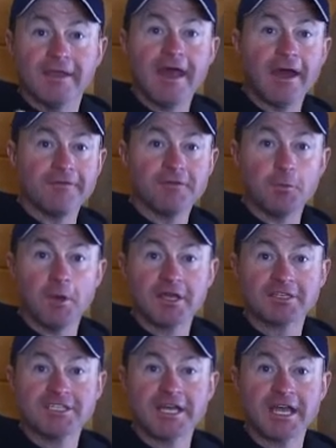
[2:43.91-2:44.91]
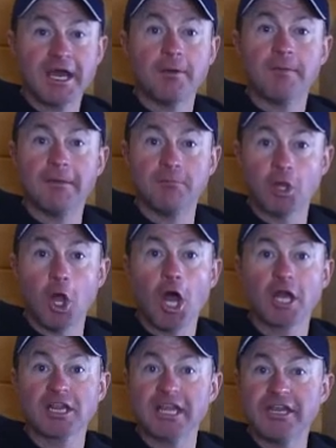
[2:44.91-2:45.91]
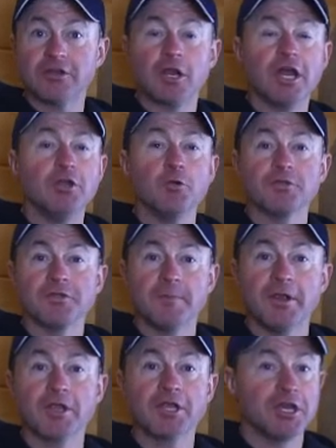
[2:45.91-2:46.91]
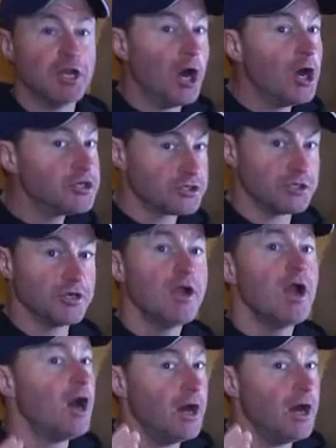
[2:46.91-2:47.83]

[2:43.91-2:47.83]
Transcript: Now, if you want to check out my blog later on North American Hunter,